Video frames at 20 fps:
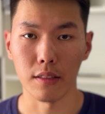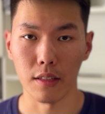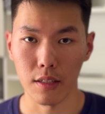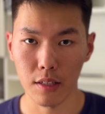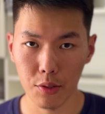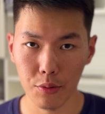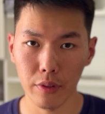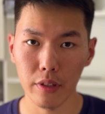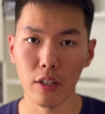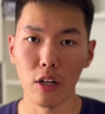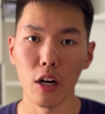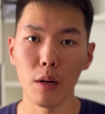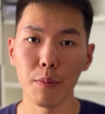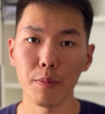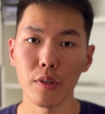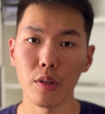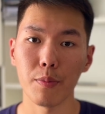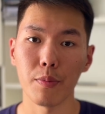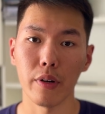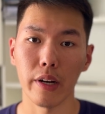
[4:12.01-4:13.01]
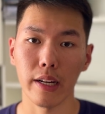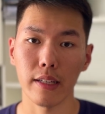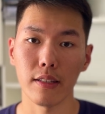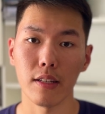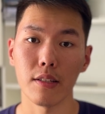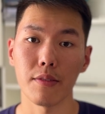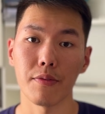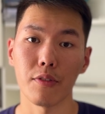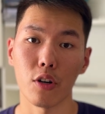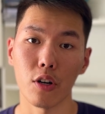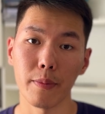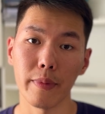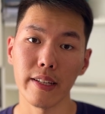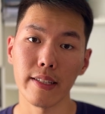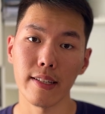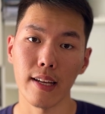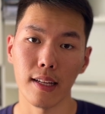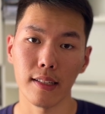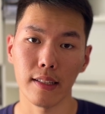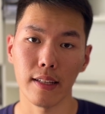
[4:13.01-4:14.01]
This will help you practice forming
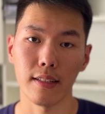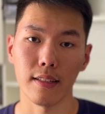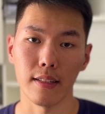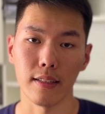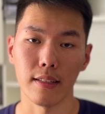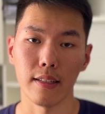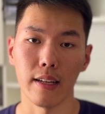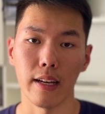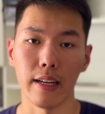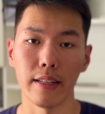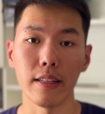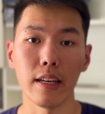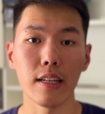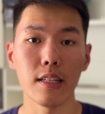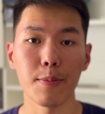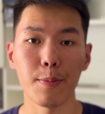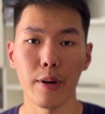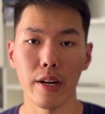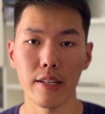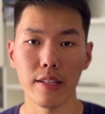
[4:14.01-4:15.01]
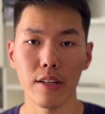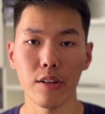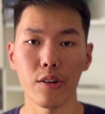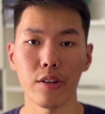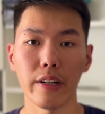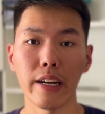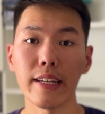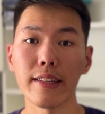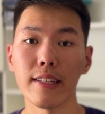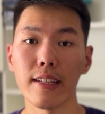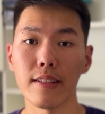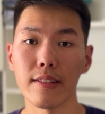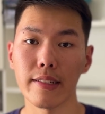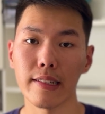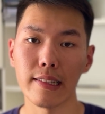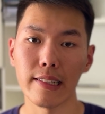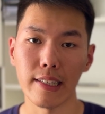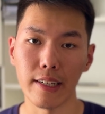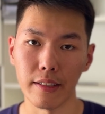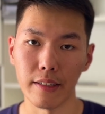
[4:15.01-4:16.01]
sentences and expressing your ideas
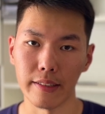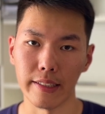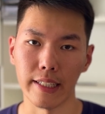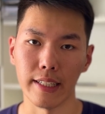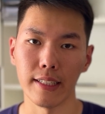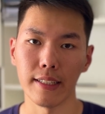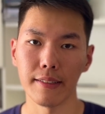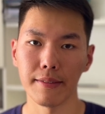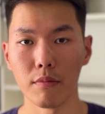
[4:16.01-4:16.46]
clearly.